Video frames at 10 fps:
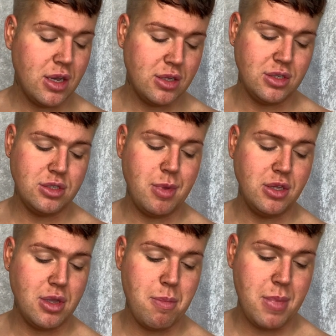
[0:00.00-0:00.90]
because it
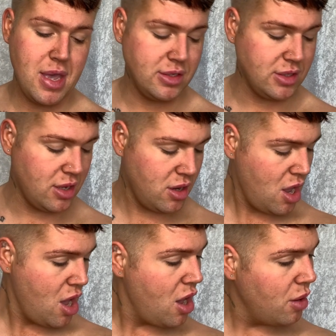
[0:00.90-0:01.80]
smells amazing.
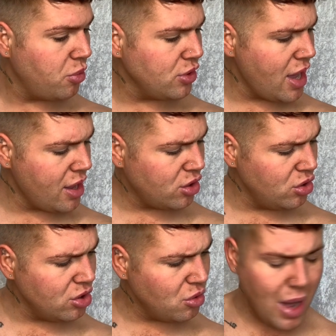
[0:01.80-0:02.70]
But yeah,
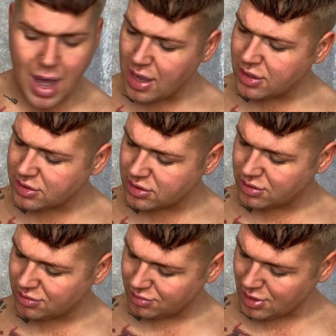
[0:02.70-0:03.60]
colour wise,
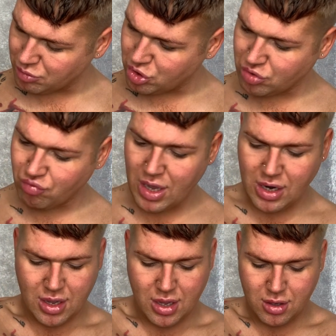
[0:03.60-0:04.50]
I'm just
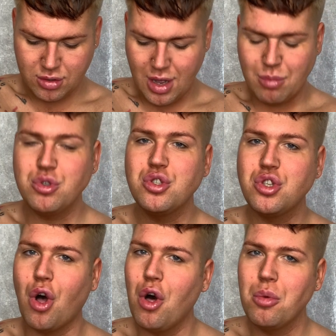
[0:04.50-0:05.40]

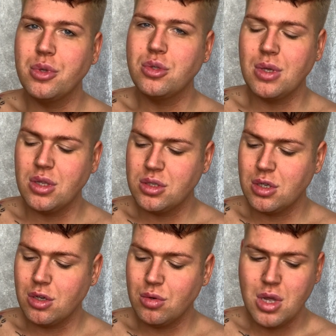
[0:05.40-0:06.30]
torn between the
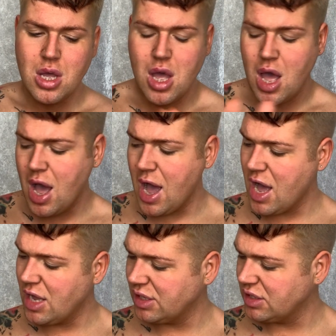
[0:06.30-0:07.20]
two,
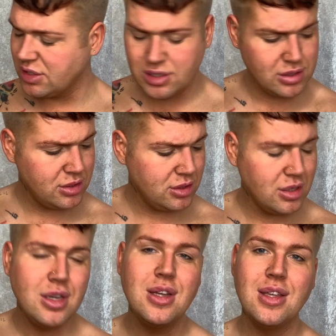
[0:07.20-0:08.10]
and
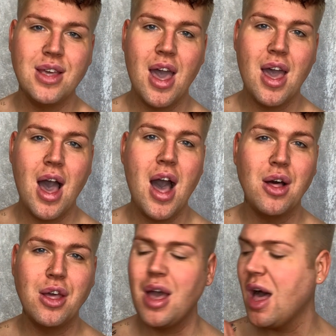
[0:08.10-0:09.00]
yeah,
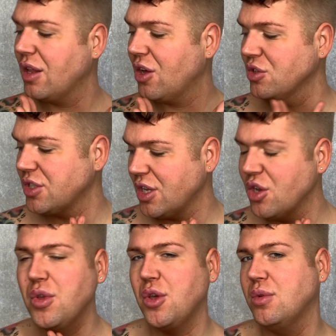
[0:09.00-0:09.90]
I'll
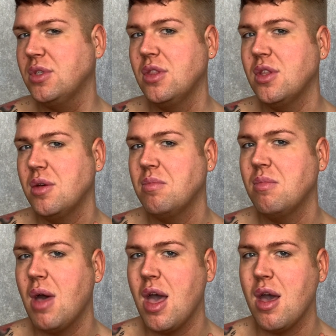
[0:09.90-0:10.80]
continue using them
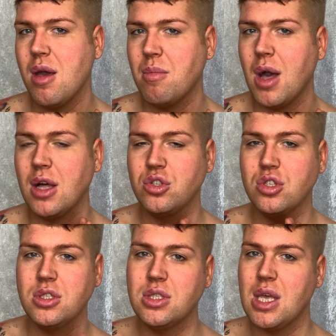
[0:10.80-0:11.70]
and
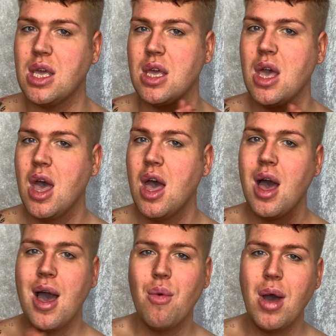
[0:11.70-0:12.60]
just see
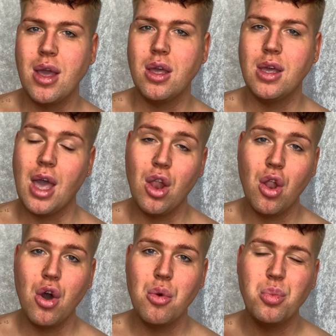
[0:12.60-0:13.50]
how I get
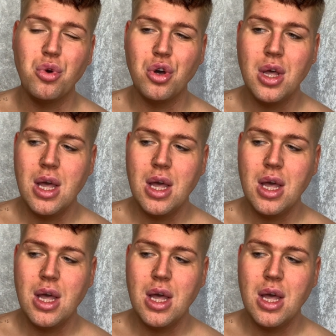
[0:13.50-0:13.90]
along, but